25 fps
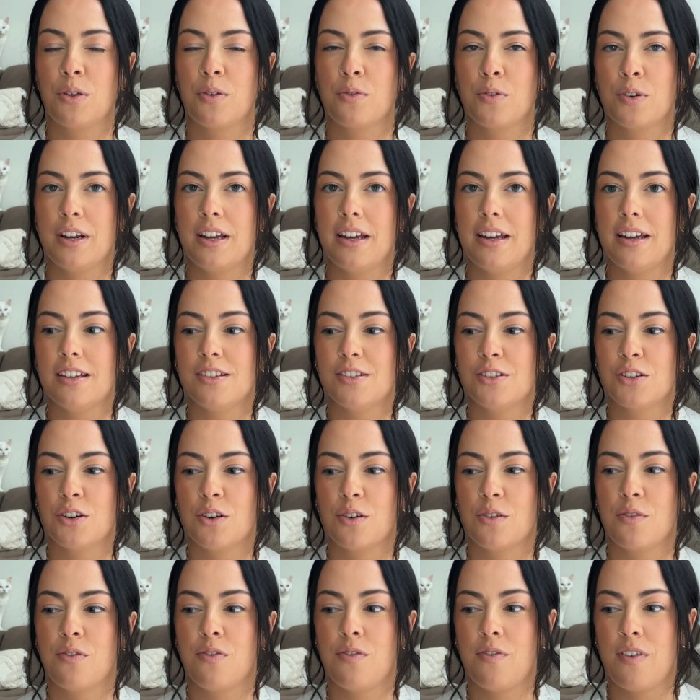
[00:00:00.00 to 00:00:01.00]
three is
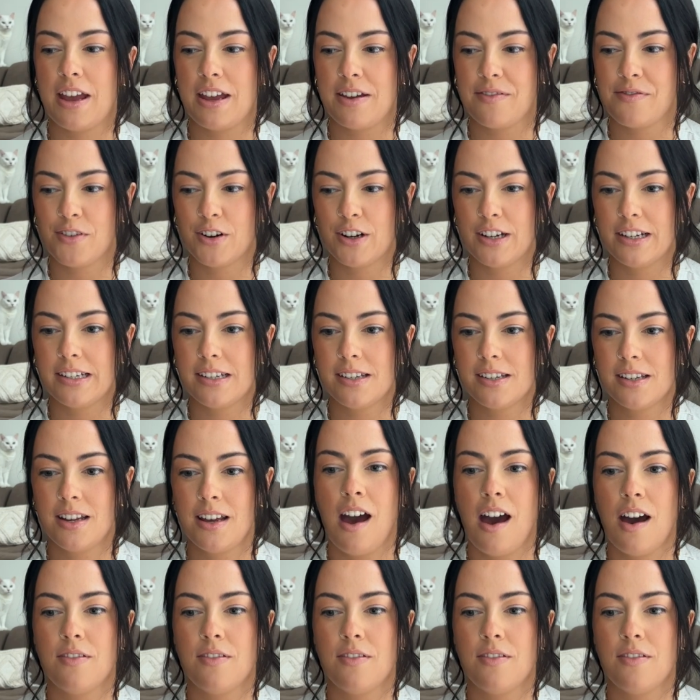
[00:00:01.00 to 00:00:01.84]
her favorite